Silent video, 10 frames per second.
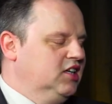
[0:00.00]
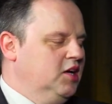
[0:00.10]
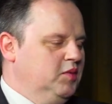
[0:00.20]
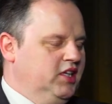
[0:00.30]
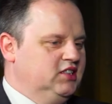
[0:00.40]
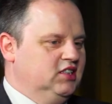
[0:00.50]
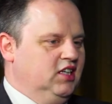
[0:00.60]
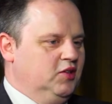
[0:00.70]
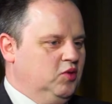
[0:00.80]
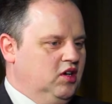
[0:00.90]
combination.
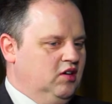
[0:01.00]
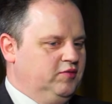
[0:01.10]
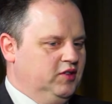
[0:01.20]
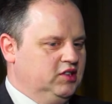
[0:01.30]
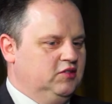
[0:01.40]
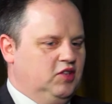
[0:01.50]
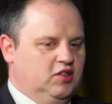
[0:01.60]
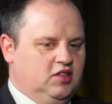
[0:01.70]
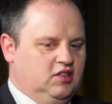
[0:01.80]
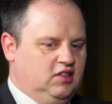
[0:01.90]
Like first of all,
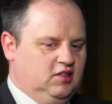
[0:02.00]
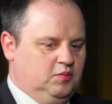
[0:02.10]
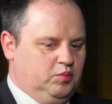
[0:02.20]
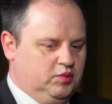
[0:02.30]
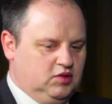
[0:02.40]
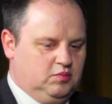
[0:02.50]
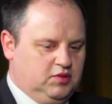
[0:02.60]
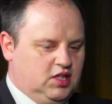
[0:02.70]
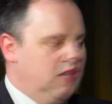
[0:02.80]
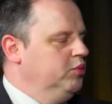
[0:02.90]
the the
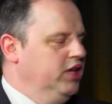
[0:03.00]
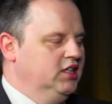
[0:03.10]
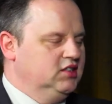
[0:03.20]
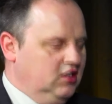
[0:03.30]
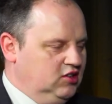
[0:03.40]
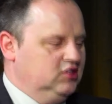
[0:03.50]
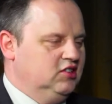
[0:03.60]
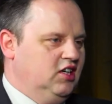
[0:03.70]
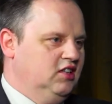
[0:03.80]
top brands also do